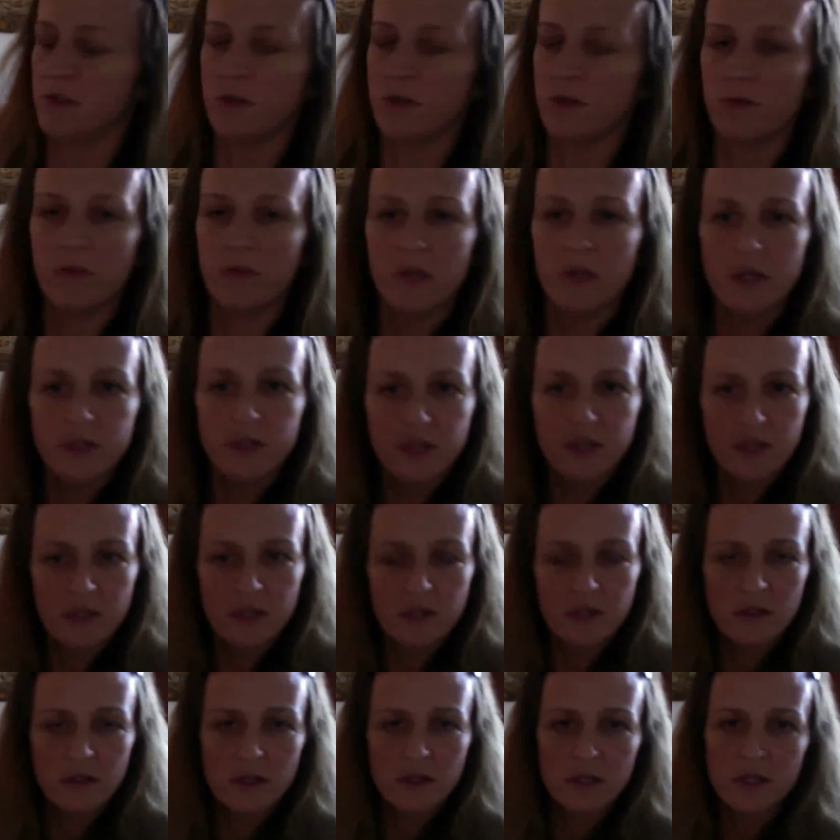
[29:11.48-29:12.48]
this
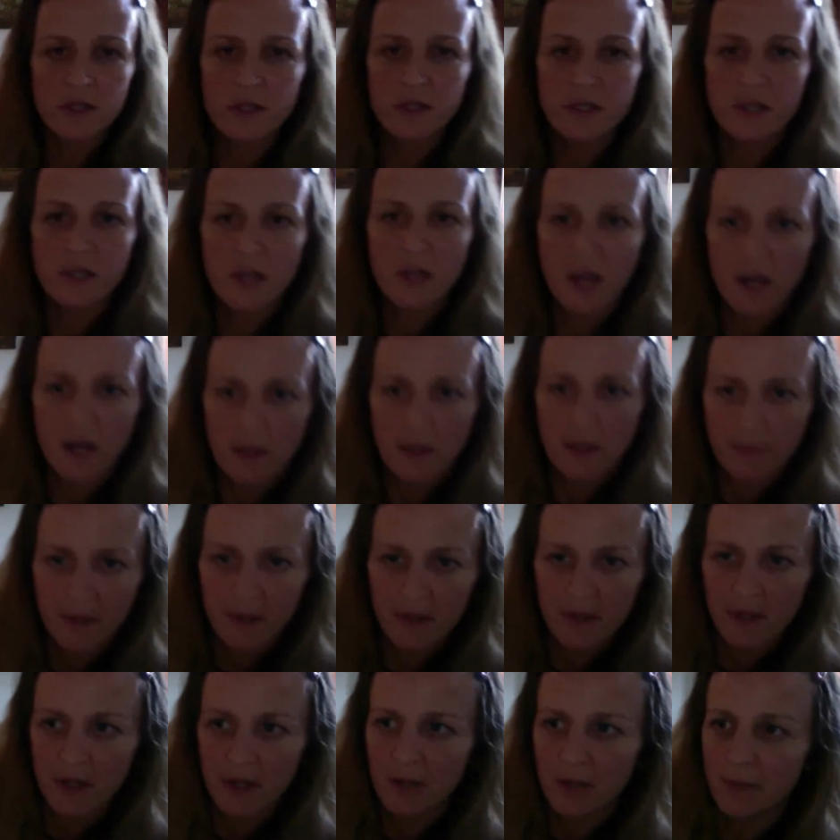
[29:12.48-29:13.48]
is an enema
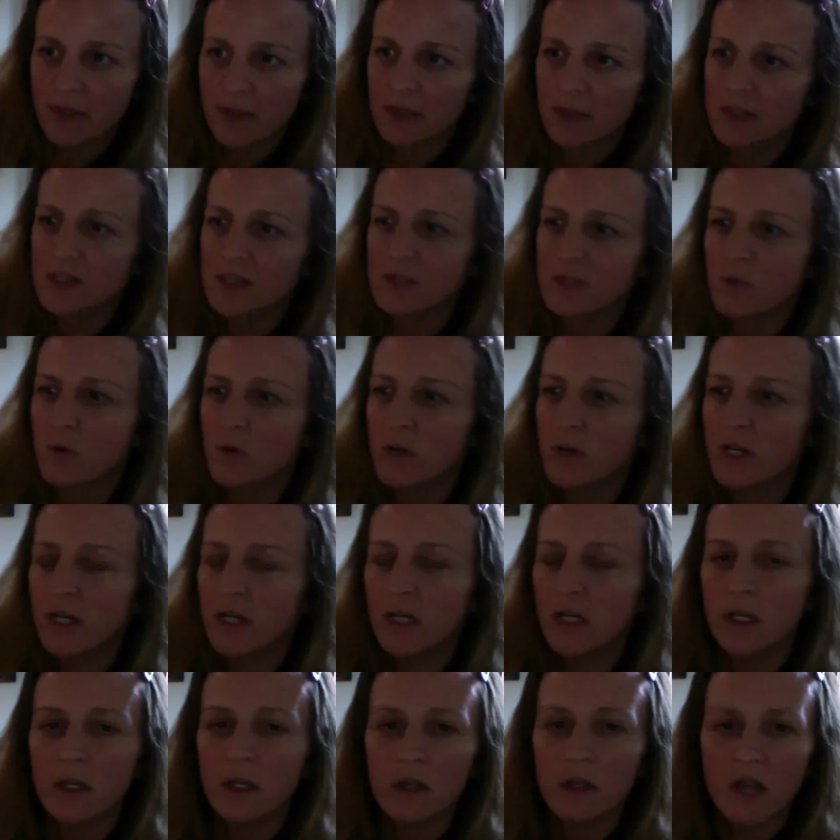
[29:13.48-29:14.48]
that I made this
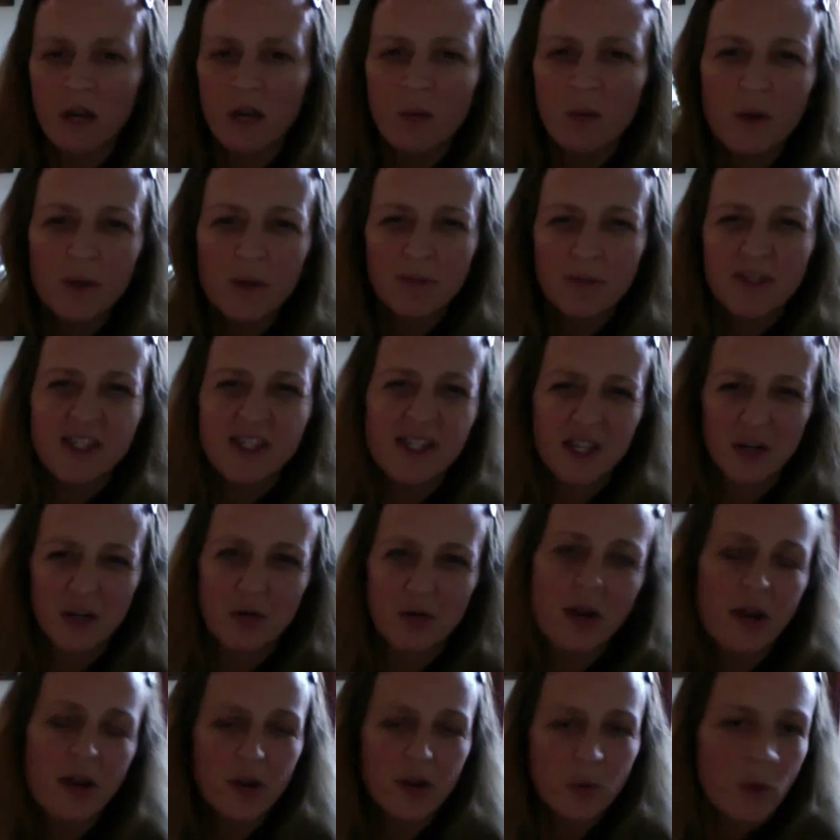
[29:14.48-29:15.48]
morning. You kind of want them to sit
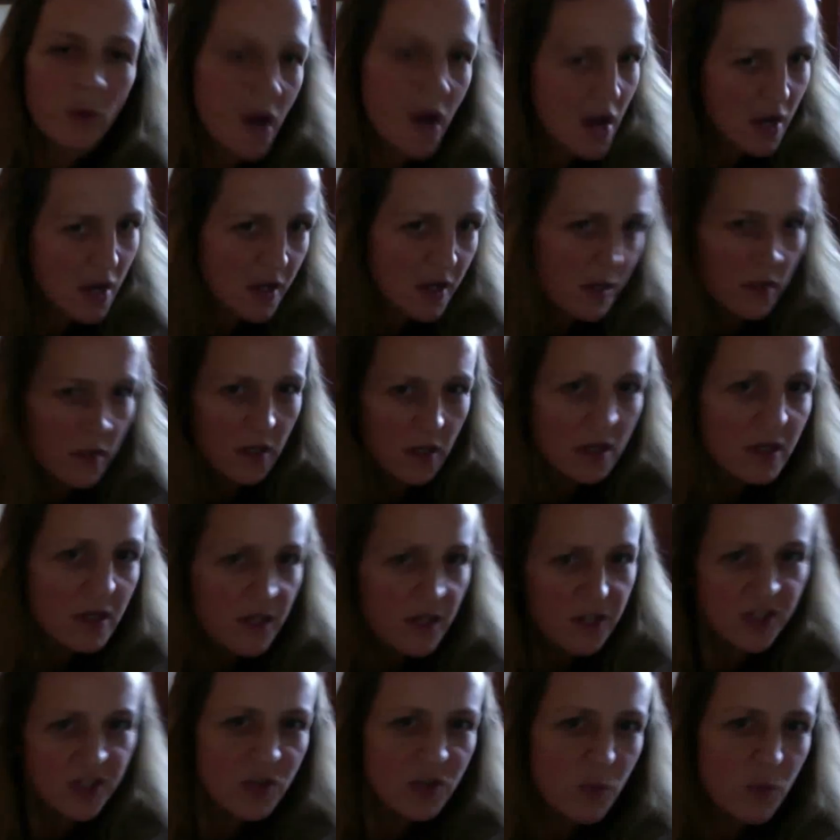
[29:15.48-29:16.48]
around a while
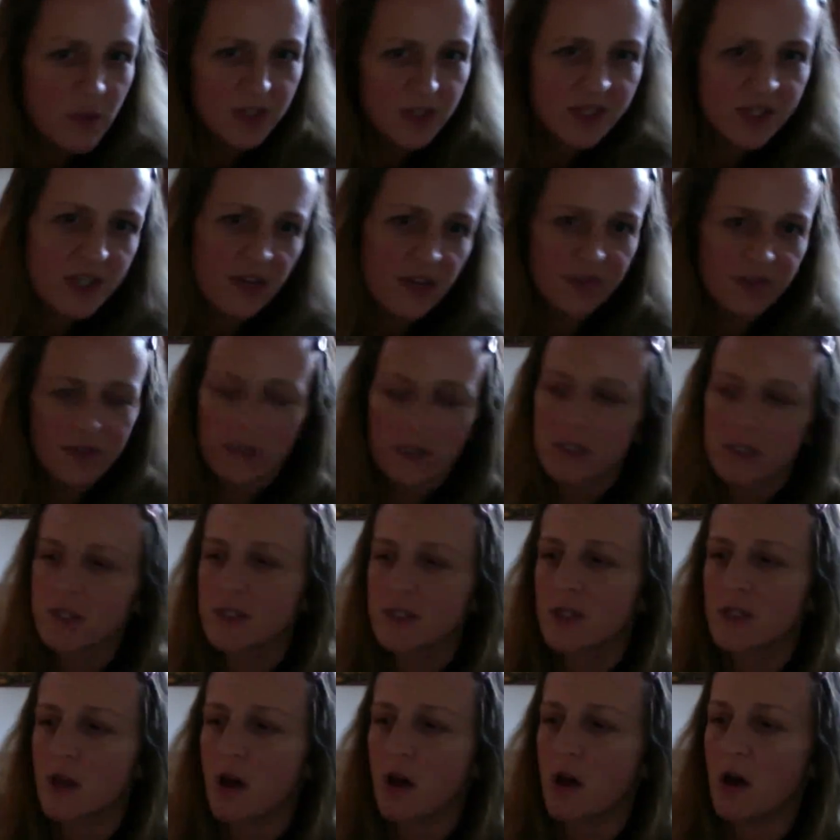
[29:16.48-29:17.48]
because you want stuff to
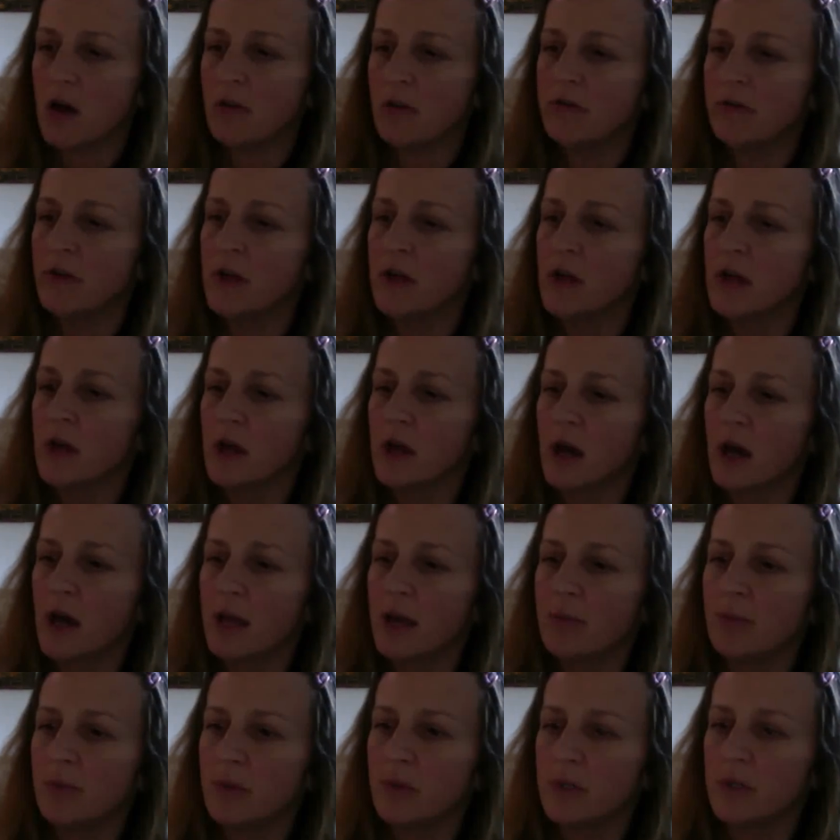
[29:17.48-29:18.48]
dissolve.
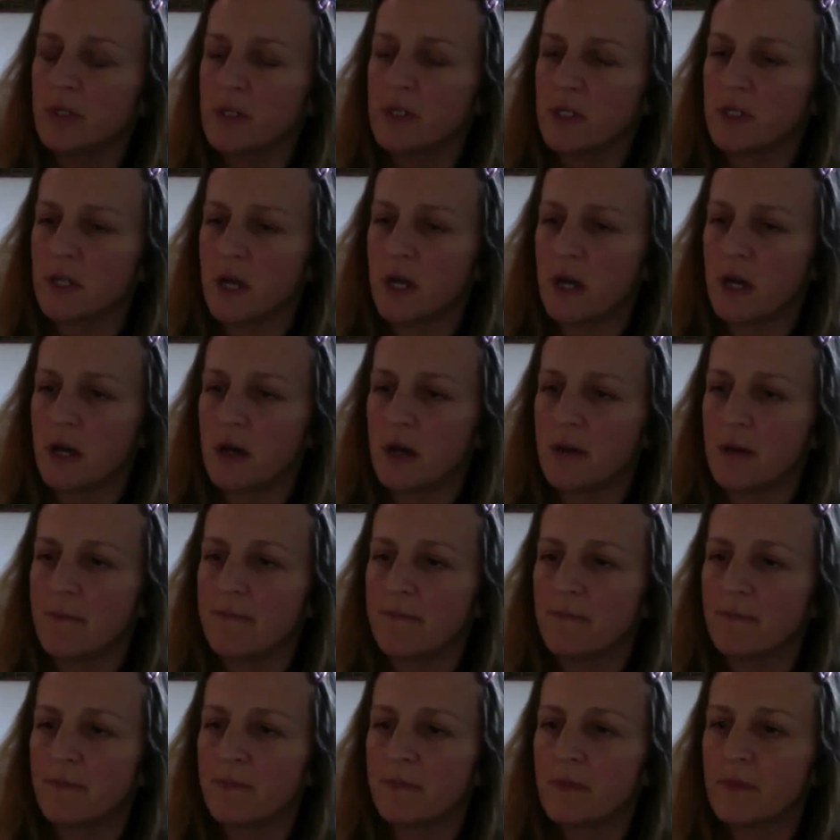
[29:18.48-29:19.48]
I put
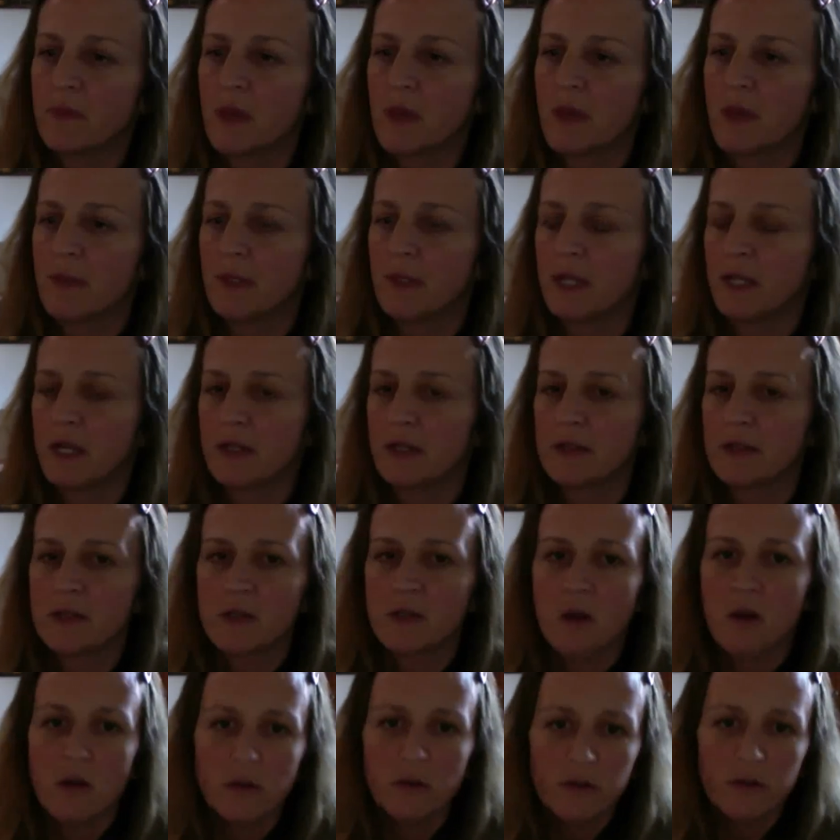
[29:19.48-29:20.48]
Himalayan
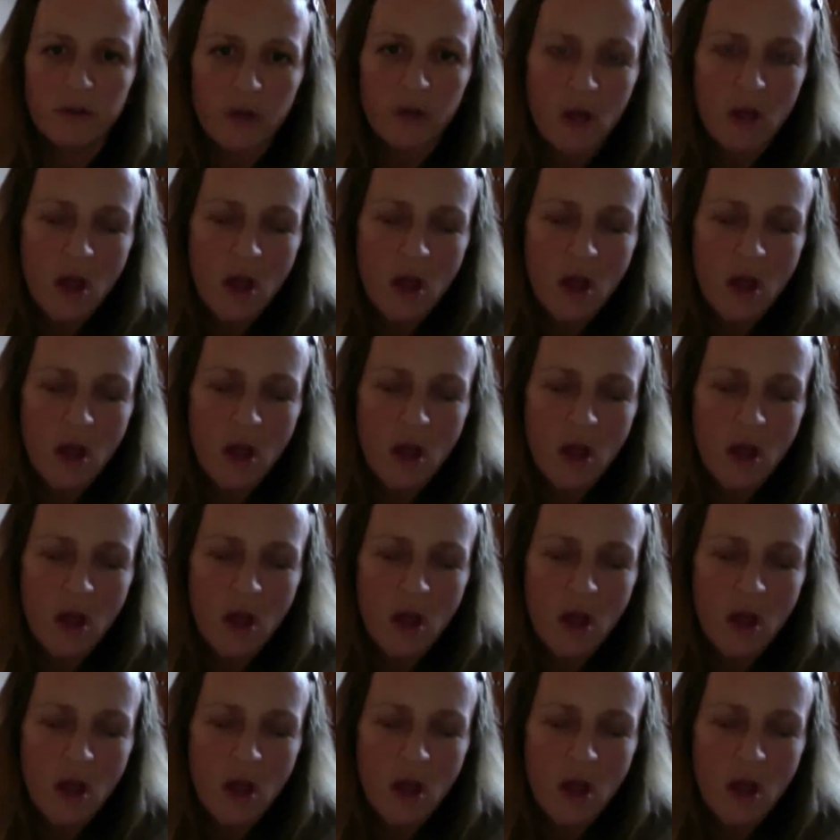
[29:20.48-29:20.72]
salt,